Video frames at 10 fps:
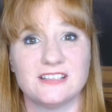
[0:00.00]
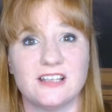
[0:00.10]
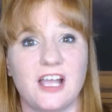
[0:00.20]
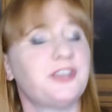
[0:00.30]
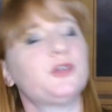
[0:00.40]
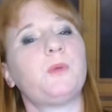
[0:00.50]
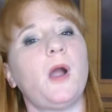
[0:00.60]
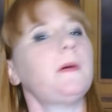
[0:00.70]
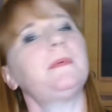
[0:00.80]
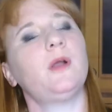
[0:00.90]
You're
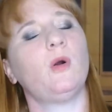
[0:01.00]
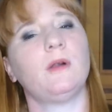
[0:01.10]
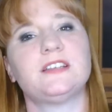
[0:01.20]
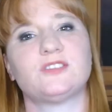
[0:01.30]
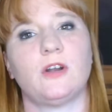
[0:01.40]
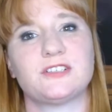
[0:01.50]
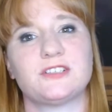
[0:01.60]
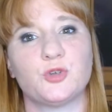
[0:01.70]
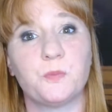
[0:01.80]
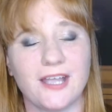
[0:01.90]
probably already starting to
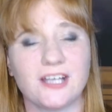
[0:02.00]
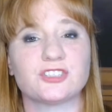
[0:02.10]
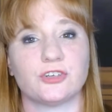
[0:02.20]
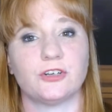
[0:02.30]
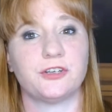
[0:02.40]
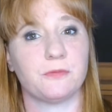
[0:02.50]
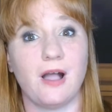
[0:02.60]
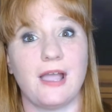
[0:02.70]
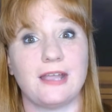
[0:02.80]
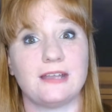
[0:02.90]
picture in your
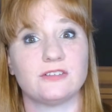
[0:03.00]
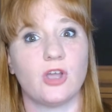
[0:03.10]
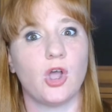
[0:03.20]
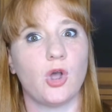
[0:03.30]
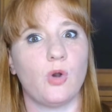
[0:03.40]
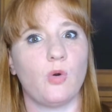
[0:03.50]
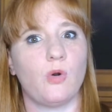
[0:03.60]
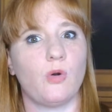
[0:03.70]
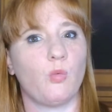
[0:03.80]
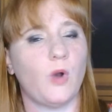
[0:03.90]
mind
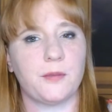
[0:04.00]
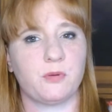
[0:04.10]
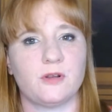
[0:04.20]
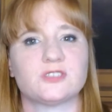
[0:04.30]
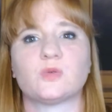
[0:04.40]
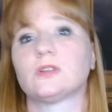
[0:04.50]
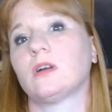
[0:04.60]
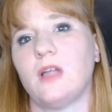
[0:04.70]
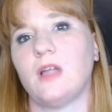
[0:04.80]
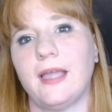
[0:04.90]
what a prince would
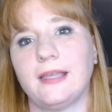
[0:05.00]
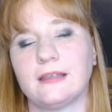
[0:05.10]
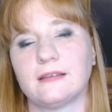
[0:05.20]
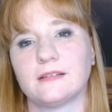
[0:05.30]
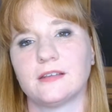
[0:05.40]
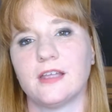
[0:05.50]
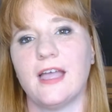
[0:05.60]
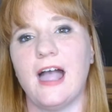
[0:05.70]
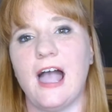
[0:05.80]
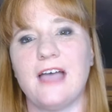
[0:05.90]
look like.
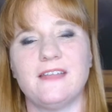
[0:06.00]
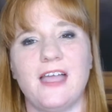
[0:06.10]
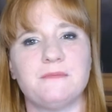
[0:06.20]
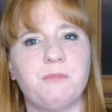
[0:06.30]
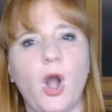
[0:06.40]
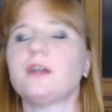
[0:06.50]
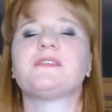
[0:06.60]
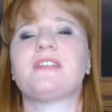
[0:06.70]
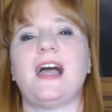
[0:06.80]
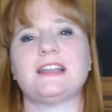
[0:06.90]
And part of
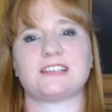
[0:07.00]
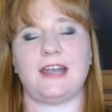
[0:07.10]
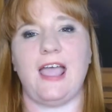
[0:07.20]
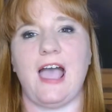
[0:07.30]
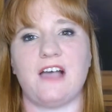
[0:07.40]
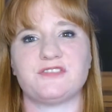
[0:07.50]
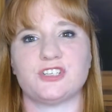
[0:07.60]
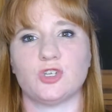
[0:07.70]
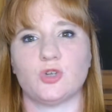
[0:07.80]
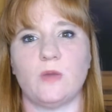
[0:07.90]
that is going to have to
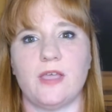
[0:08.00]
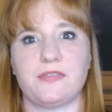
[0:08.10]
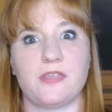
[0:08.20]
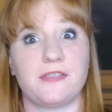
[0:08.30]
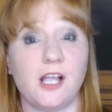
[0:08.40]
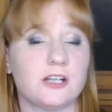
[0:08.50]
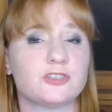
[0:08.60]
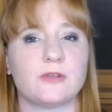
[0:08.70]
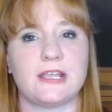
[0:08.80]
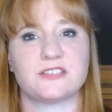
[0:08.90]
do with the
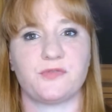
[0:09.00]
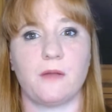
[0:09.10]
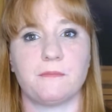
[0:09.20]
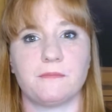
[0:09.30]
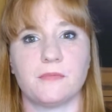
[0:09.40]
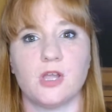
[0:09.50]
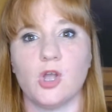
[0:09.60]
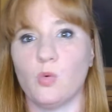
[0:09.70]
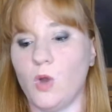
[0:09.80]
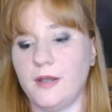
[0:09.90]
country he's from.
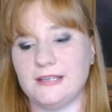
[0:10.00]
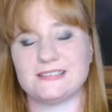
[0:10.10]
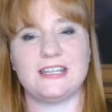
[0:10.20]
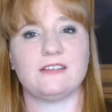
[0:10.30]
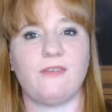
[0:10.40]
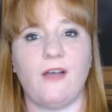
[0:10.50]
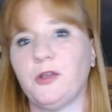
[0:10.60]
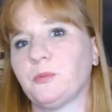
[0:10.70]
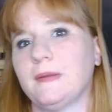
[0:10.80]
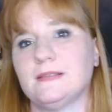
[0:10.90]
What is the
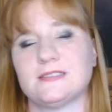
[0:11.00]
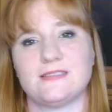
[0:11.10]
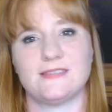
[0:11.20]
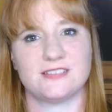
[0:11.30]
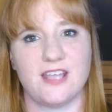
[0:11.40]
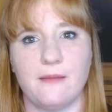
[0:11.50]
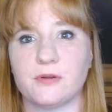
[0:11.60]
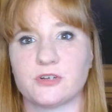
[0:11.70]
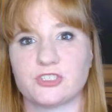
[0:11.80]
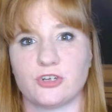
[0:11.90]
environment, the
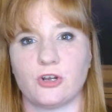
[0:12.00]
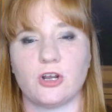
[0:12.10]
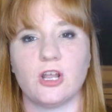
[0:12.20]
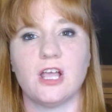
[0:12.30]
temperature,